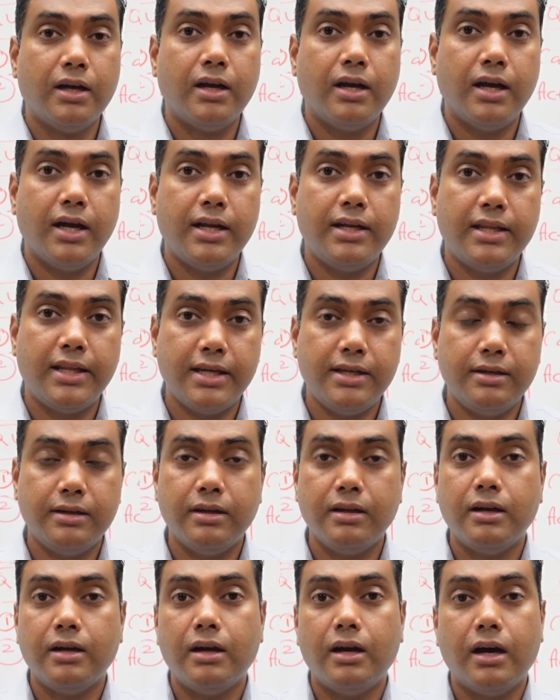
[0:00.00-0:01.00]
And
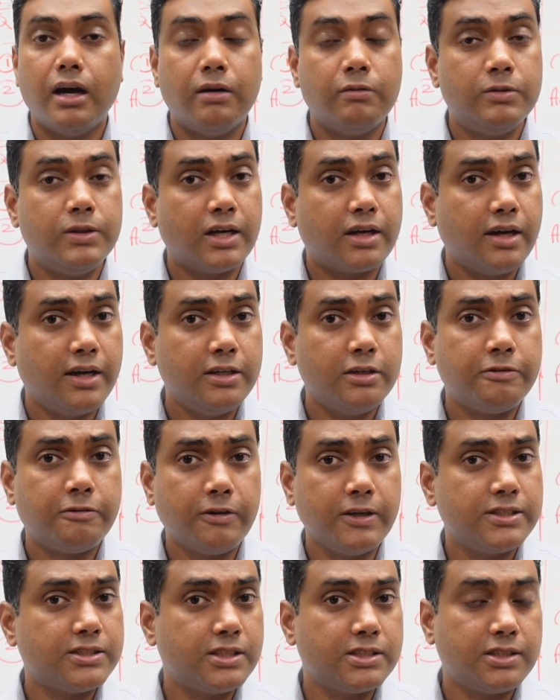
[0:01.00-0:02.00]
then the kind of
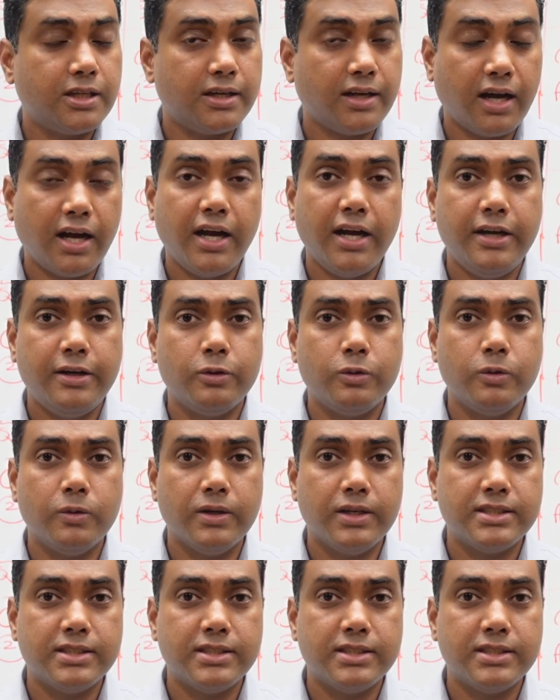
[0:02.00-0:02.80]
research that I do